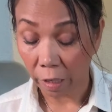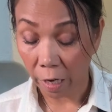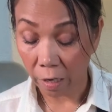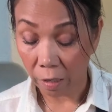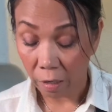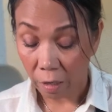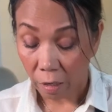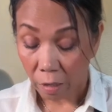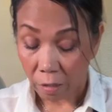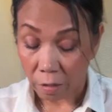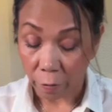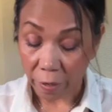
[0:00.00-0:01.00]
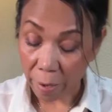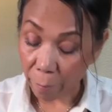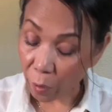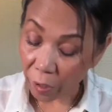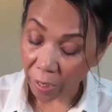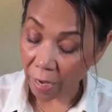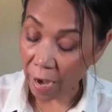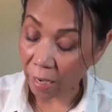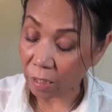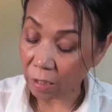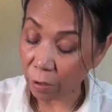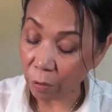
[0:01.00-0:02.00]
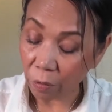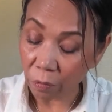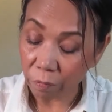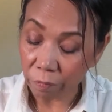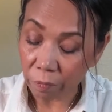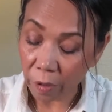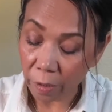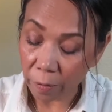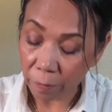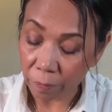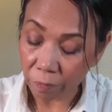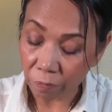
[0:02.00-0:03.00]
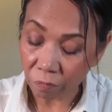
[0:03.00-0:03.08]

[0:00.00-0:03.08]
Okay, so Cambodian um,